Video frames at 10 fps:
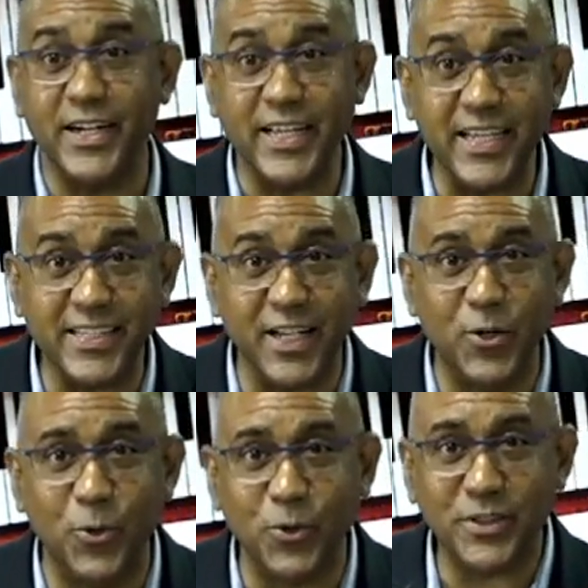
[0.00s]
is a
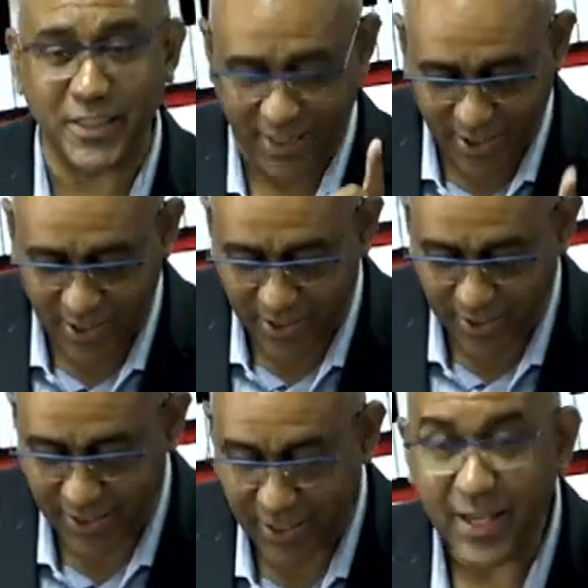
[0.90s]
note
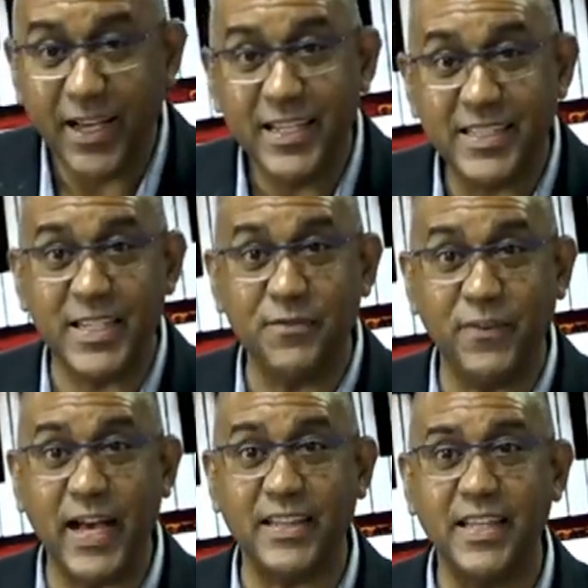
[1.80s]
called C
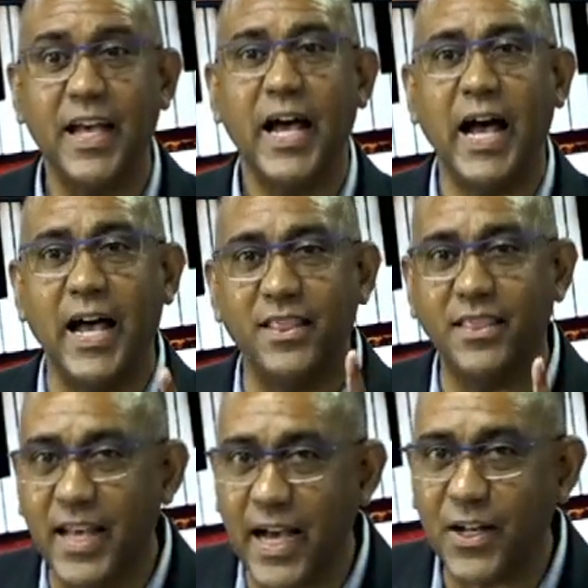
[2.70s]
flat, and
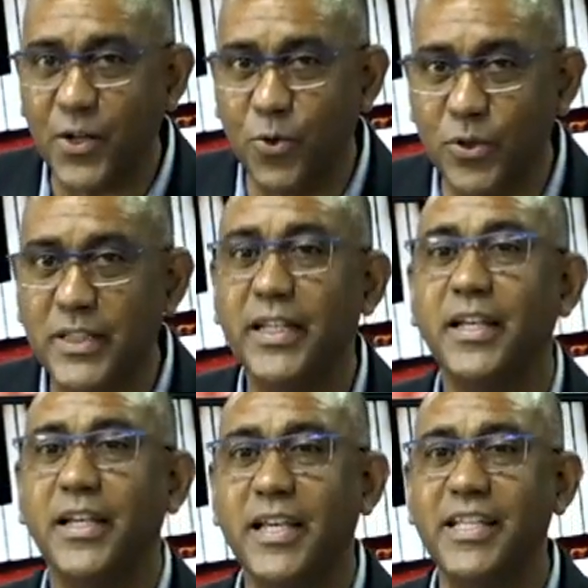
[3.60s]
that note
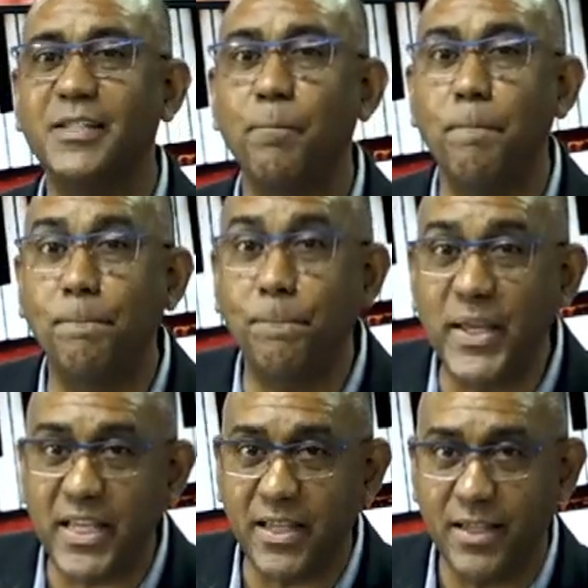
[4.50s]
is B.